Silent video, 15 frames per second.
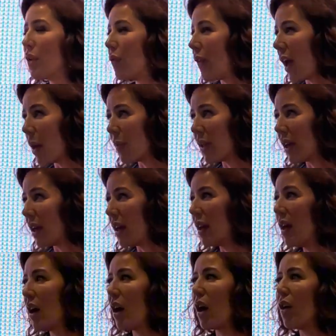family
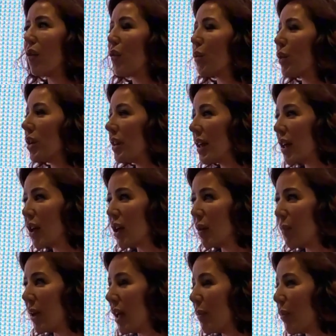of really
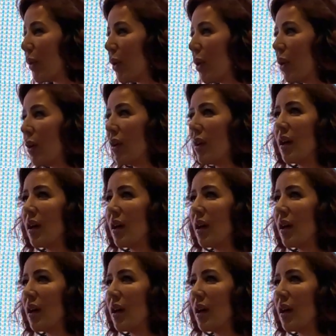good people.